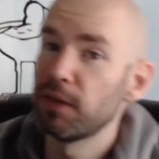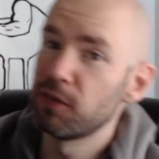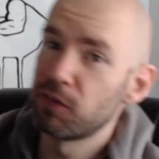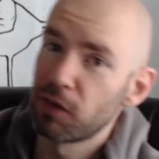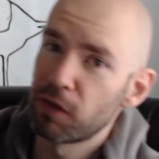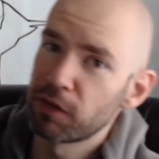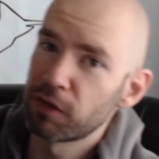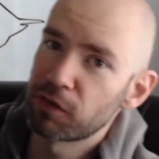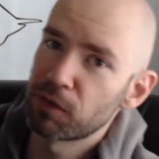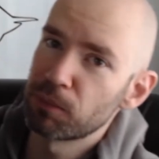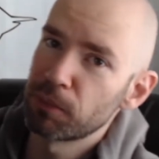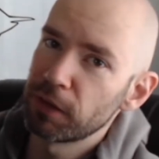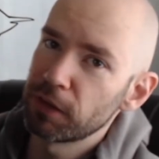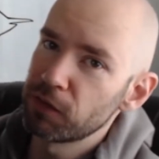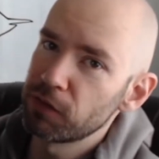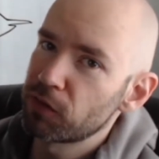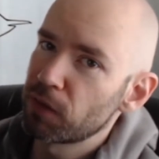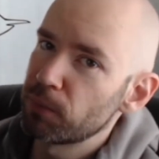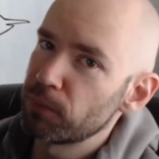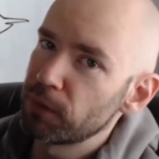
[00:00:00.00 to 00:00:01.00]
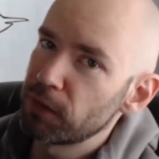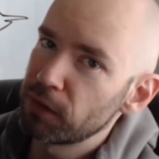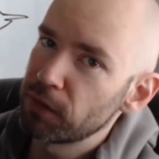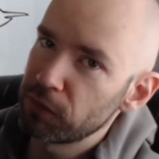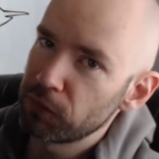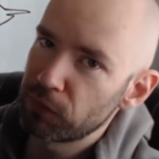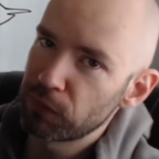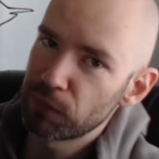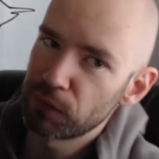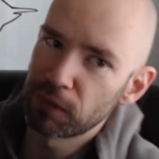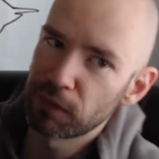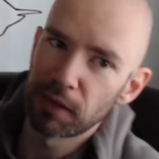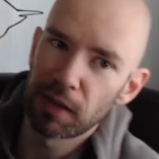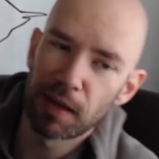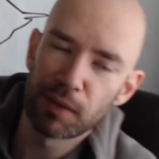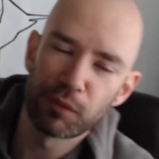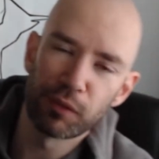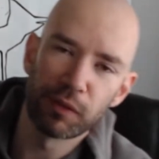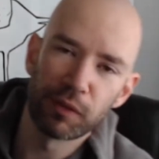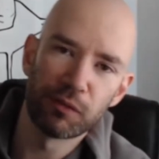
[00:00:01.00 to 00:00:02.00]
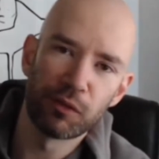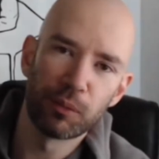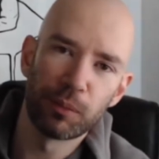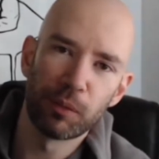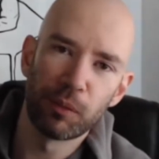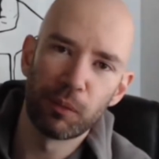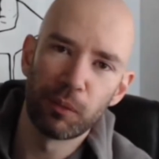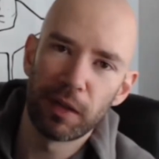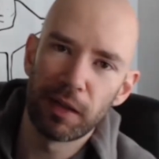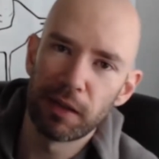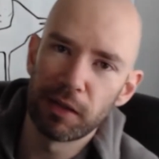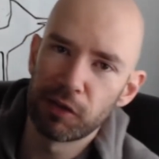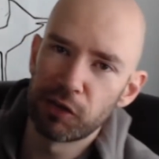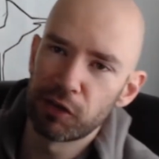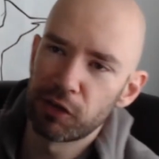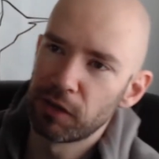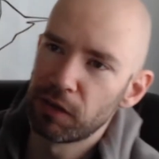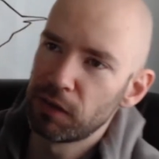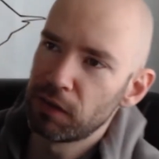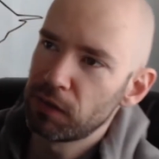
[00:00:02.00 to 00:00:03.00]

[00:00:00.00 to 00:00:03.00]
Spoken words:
As long as the money's coming in, you can have a livable wage,